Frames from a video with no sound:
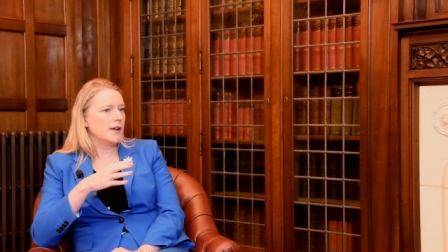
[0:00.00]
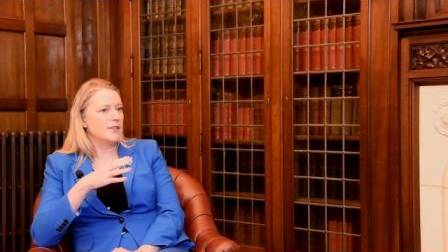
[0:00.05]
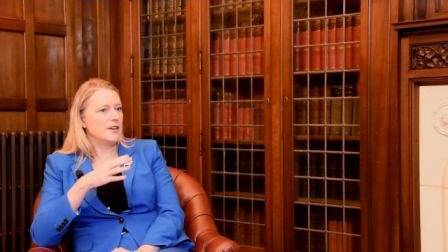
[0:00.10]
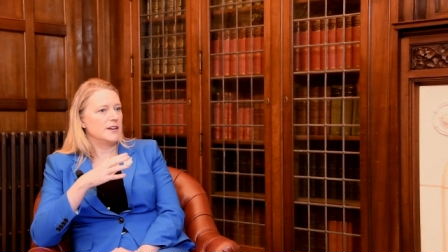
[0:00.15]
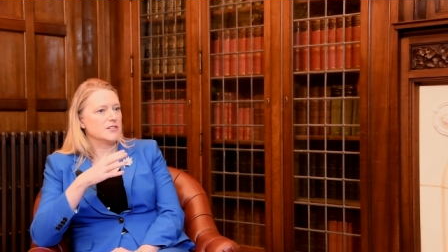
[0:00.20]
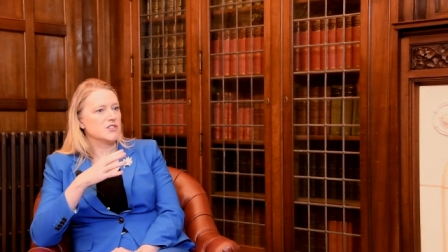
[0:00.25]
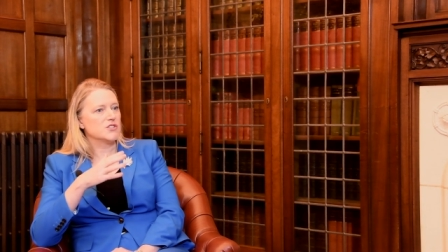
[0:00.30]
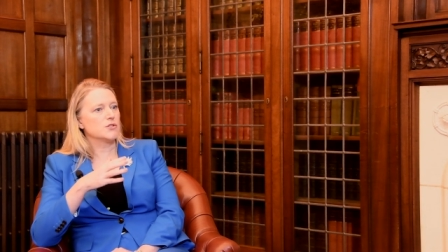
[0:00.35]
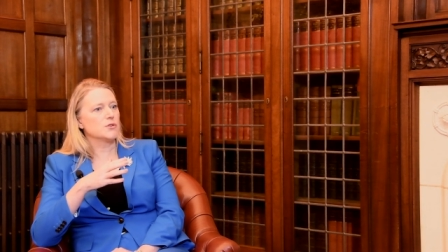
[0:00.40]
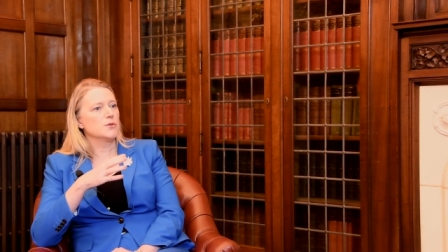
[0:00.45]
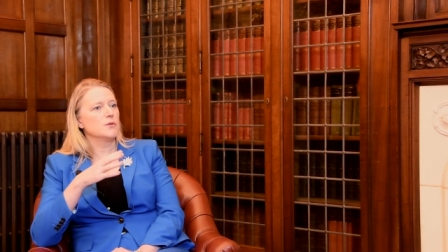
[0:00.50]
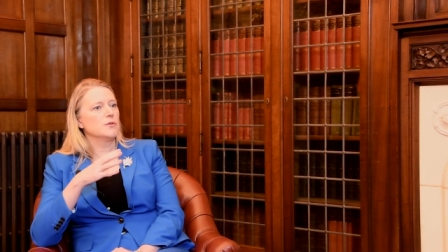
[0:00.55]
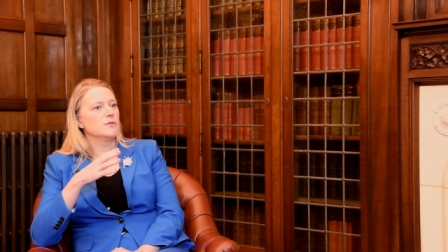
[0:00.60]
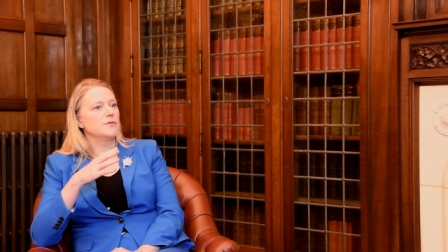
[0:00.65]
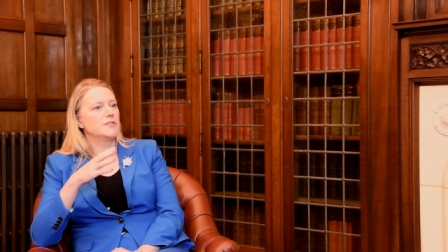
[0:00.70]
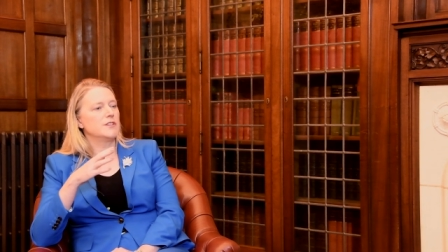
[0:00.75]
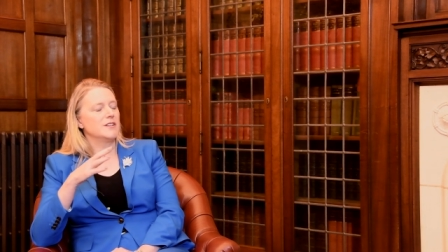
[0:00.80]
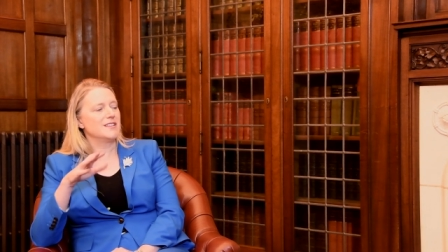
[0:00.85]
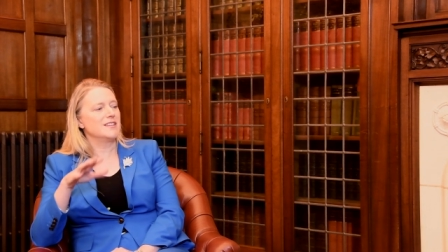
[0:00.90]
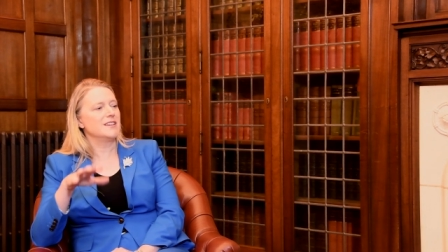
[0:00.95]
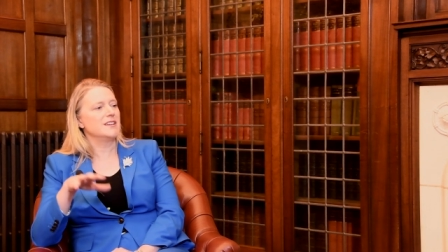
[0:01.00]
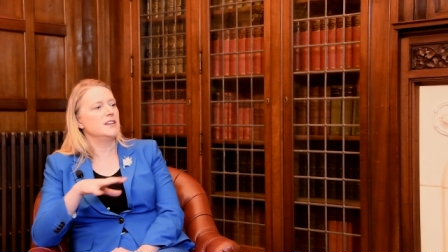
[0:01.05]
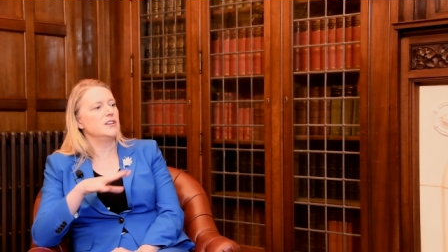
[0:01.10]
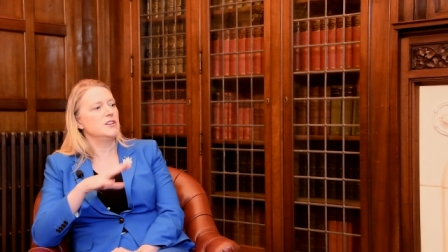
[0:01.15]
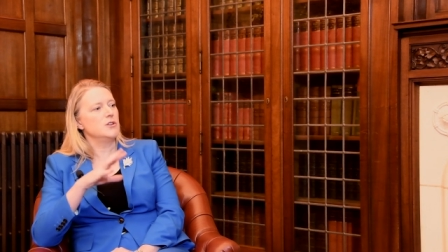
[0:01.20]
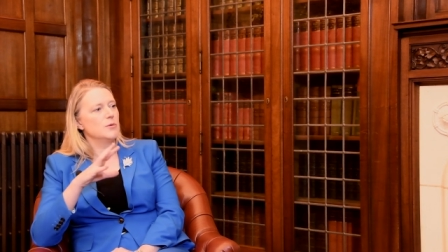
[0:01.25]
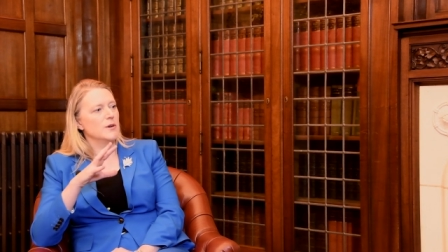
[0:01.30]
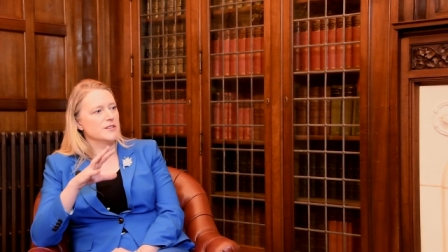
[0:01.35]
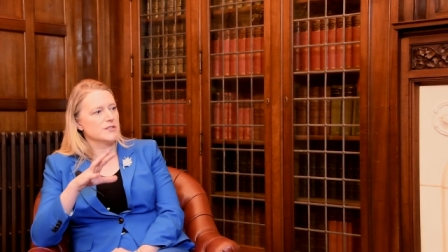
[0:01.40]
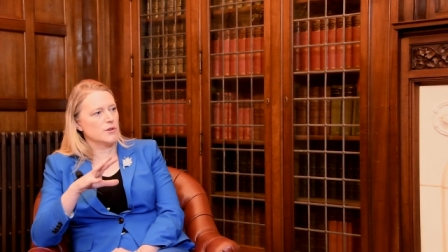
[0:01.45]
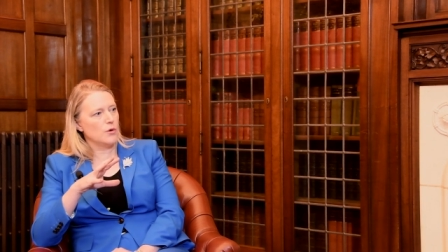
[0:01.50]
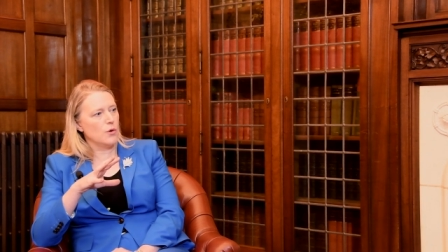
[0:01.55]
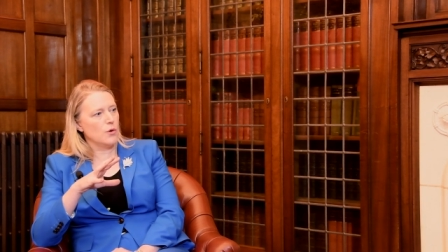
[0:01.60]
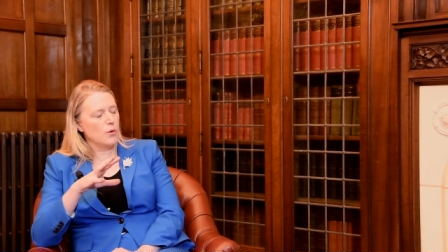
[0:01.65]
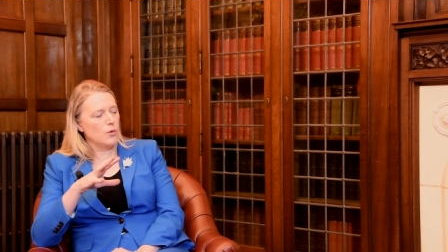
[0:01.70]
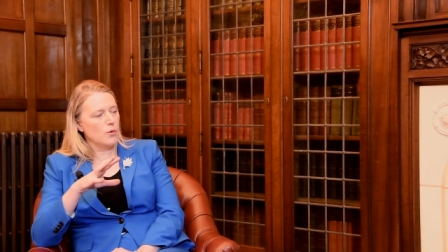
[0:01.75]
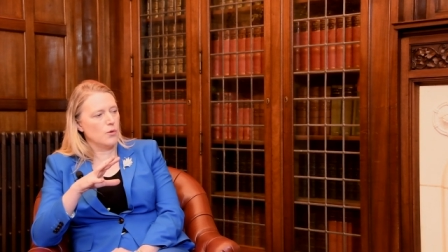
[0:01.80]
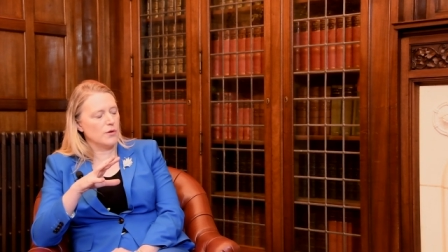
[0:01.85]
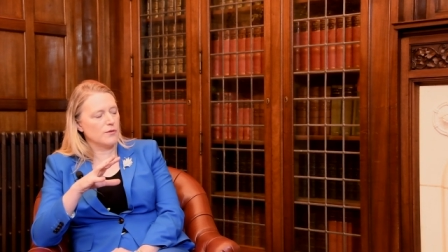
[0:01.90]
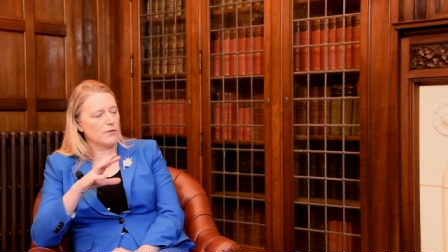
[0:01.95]
that served the EU as a
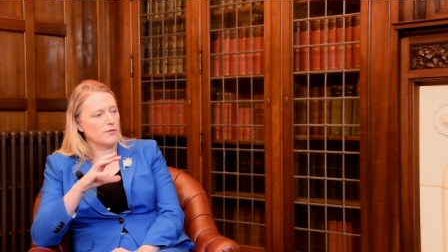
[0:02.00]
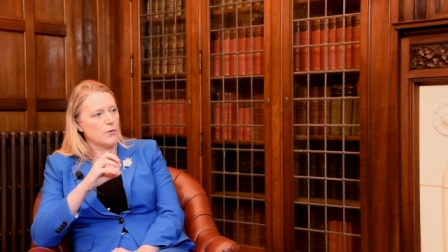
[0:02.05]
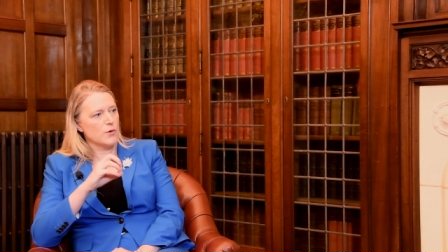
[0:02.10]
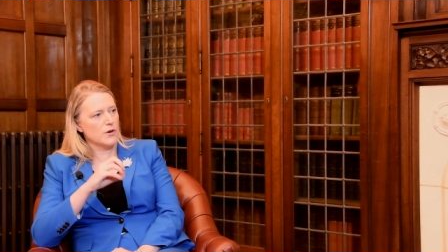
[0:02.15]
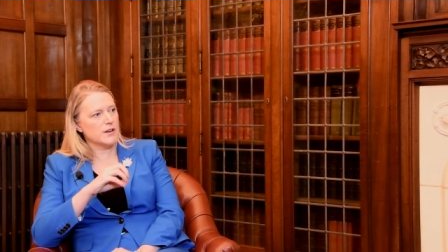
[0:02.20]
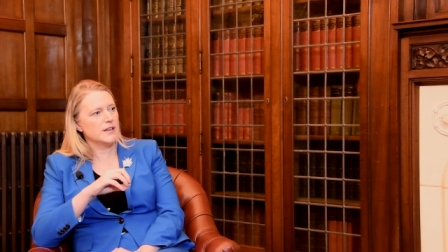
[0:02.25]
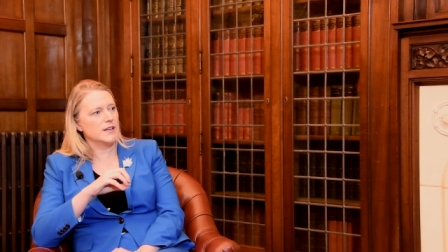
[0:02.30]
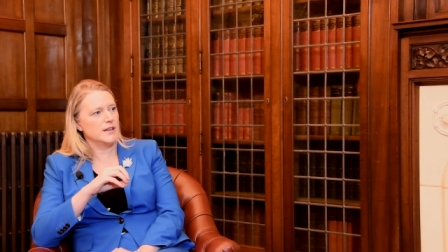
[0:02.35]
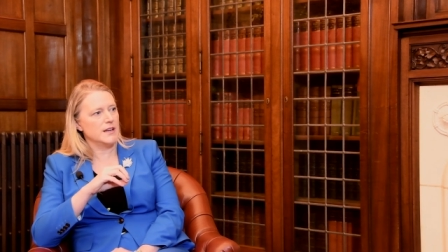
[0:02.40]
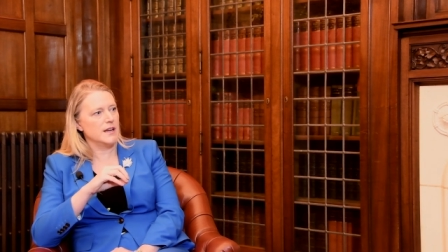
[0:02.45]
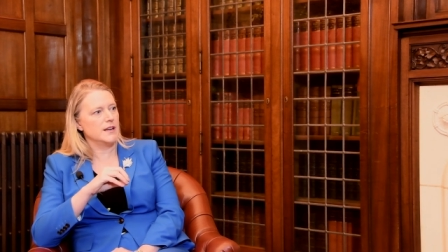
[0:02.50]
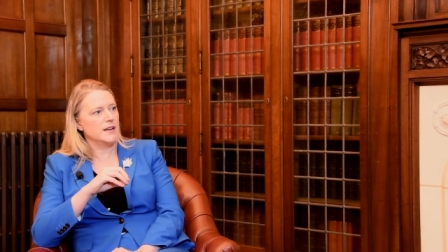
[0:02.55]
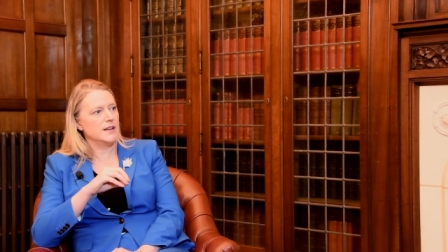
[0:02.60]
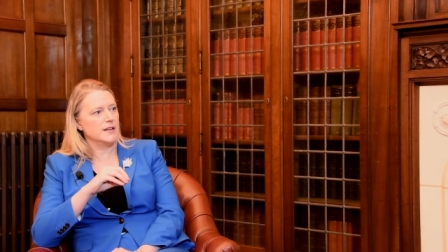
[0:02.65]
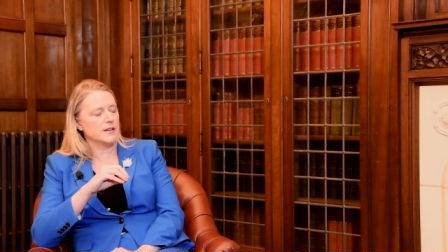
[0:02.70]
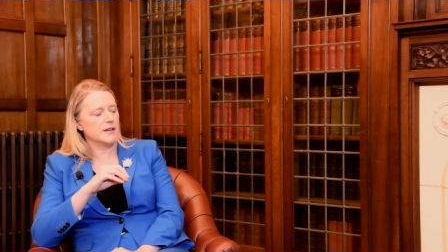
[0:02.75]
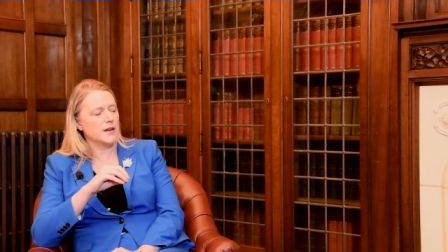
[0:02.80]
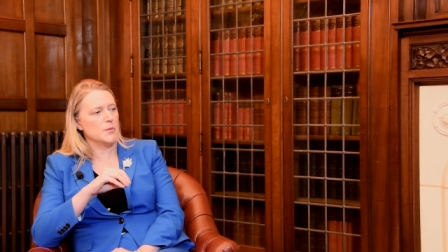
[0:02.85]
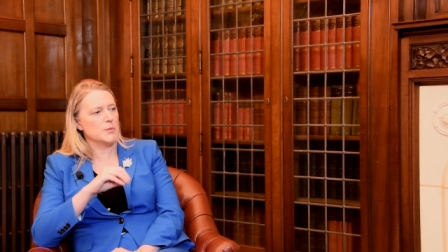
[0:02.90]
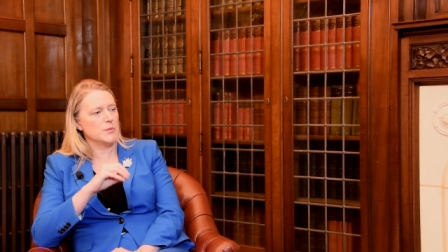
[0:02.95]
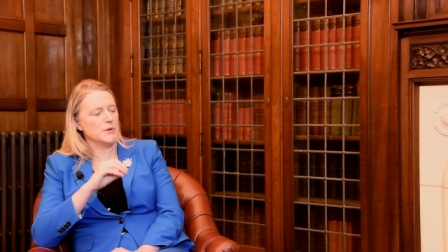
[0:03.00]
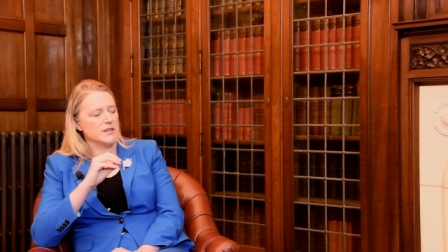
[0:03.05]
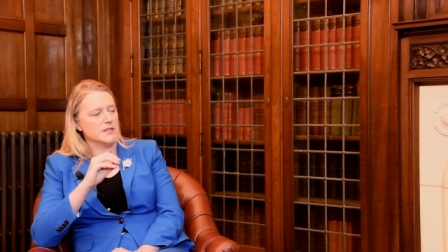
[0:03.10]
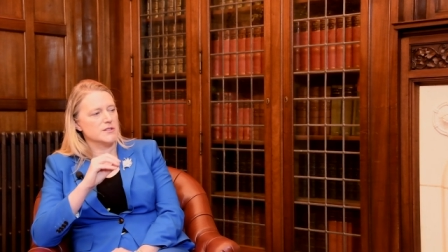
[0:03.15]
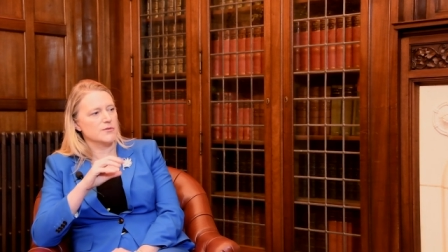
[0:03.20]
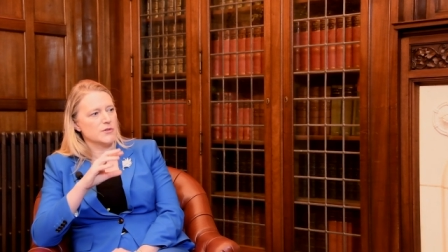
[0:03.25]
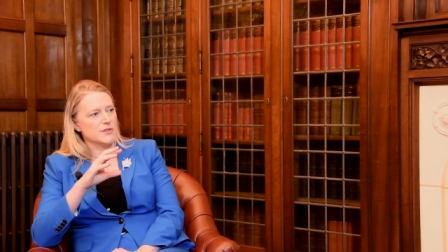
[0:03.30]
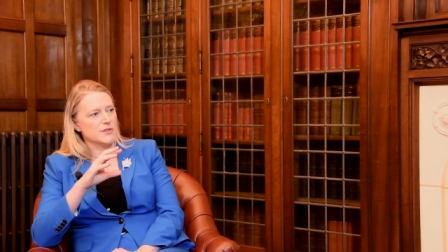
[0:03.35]
whole for Canadian companies, for